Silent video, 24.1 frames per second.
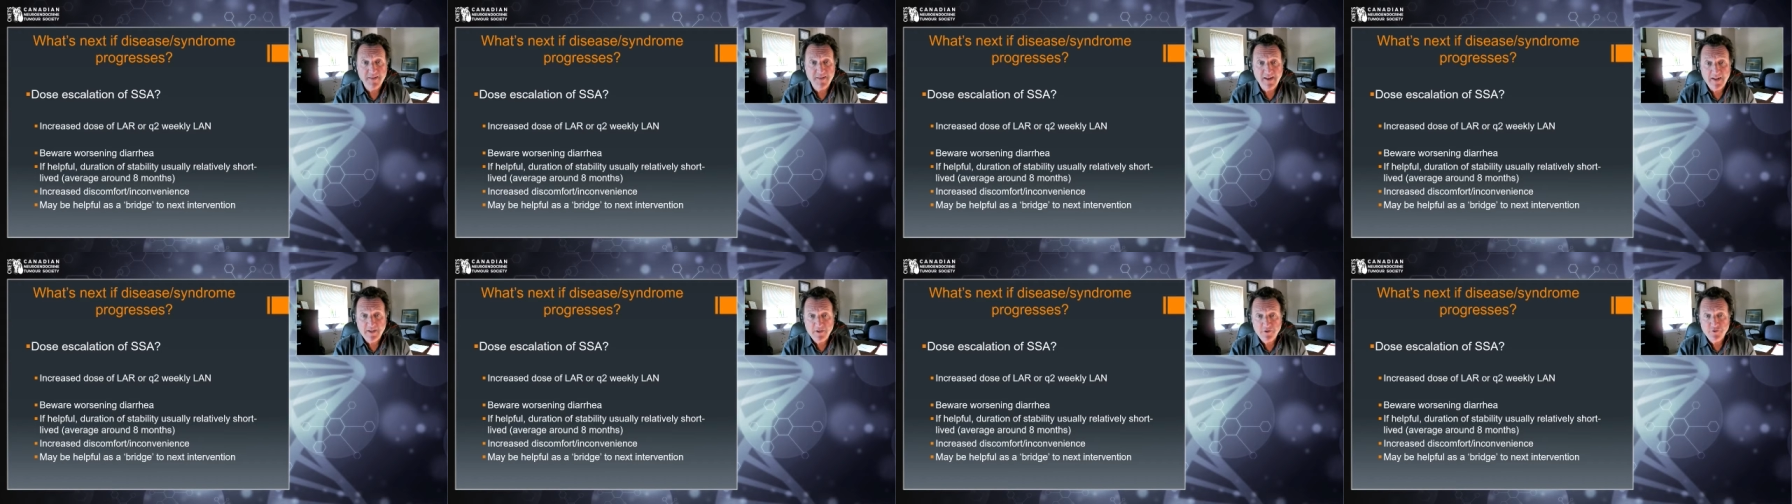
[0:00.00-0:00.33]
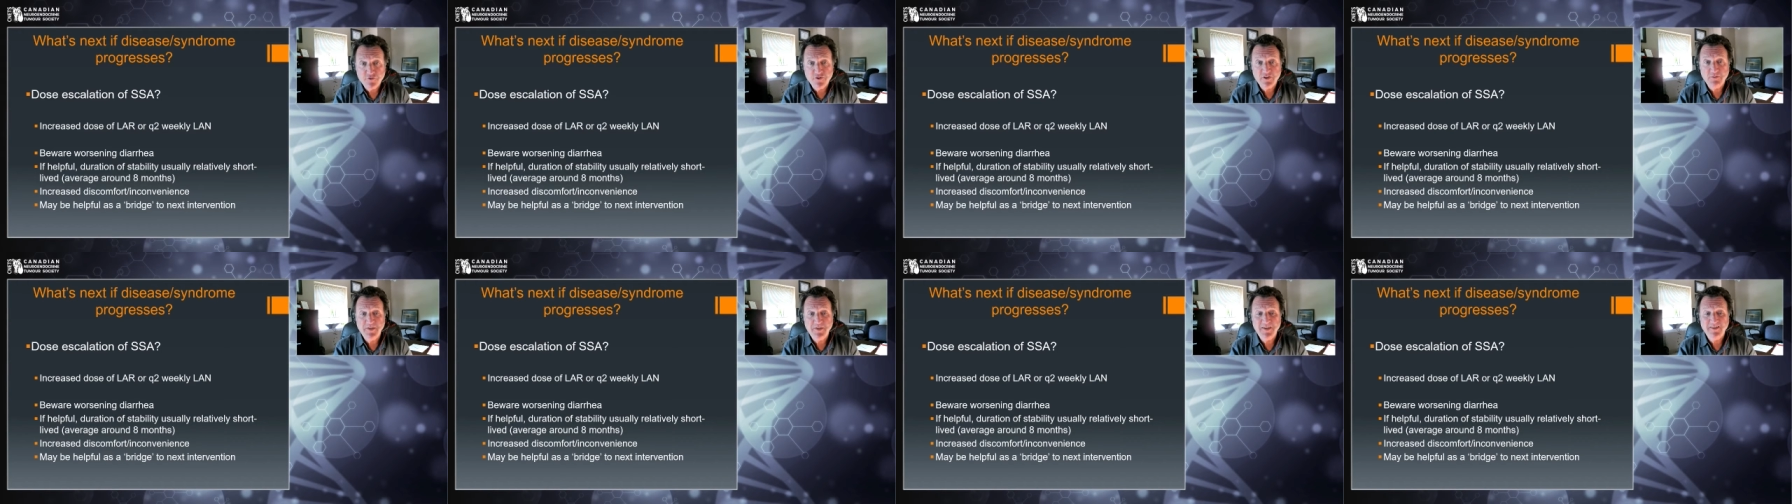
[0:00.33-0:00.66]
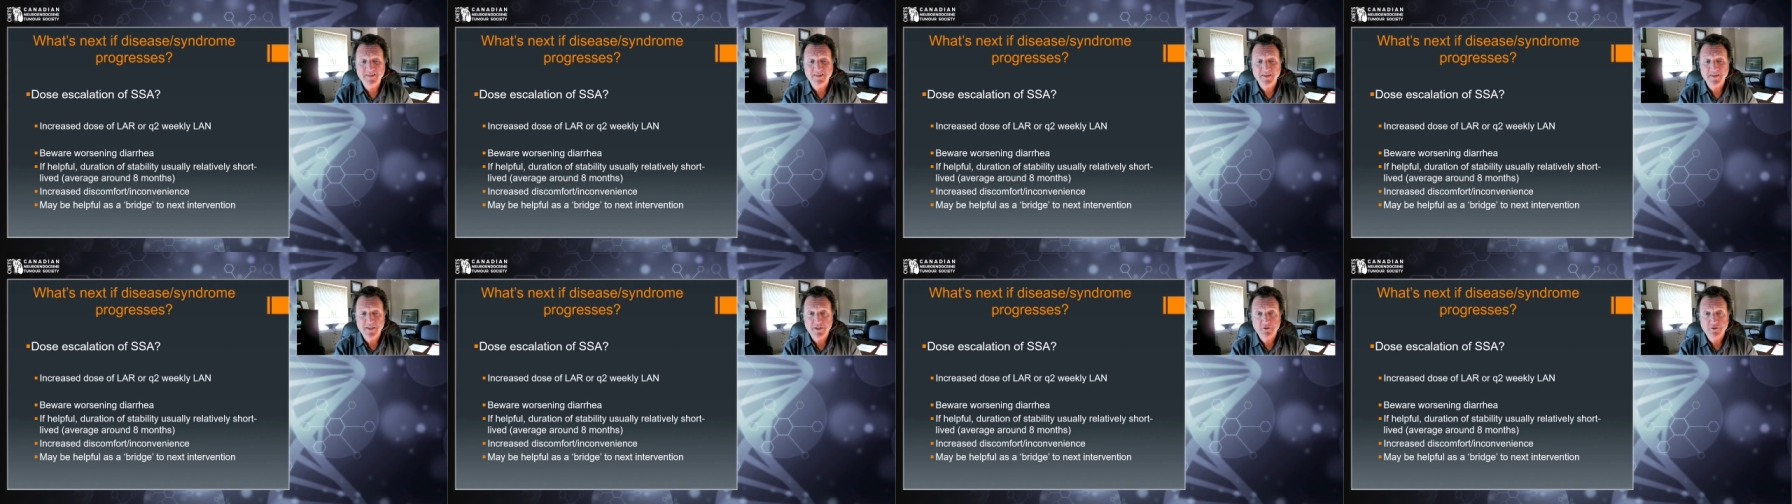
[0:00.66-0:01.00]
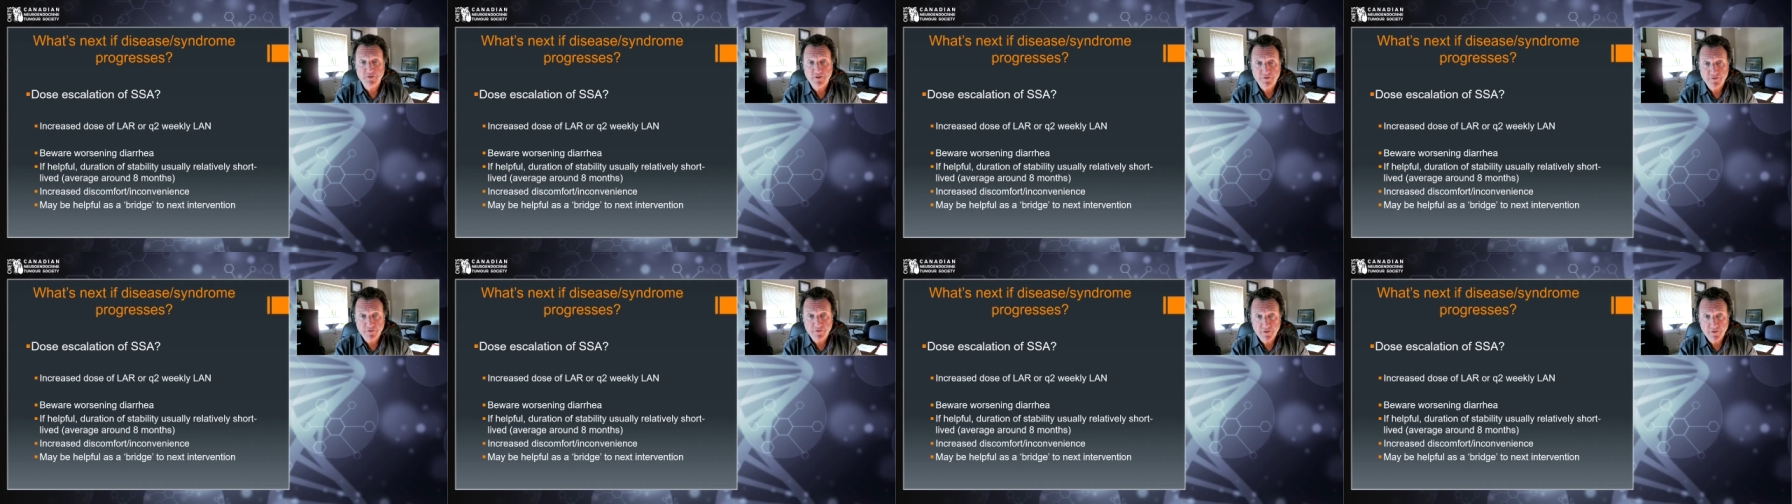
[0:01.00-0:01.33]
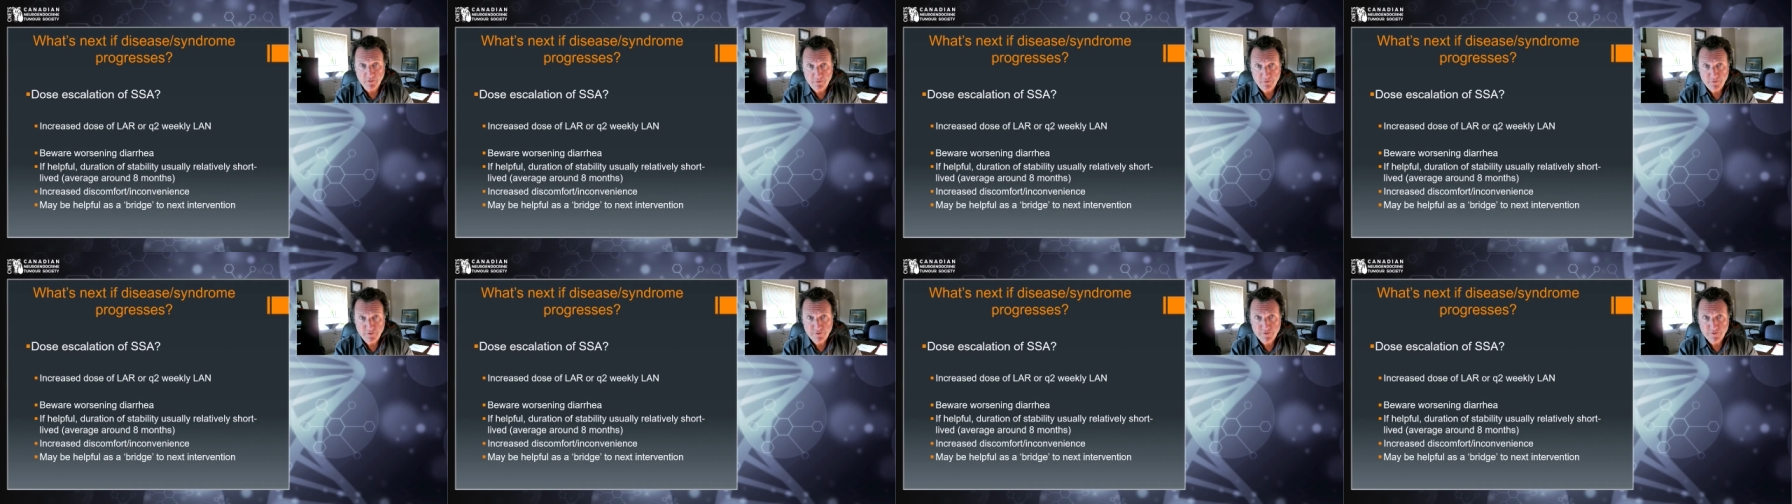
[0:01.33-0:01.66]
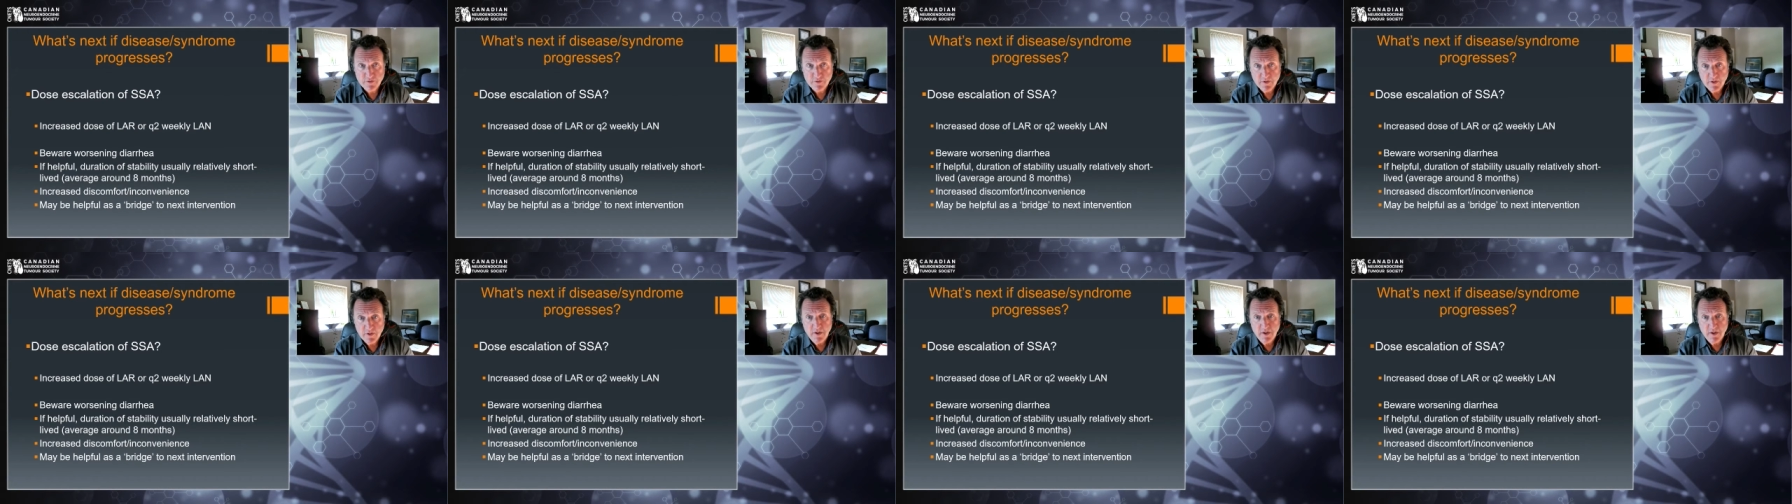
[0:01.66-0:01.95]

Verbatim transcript: that usually means an increased dose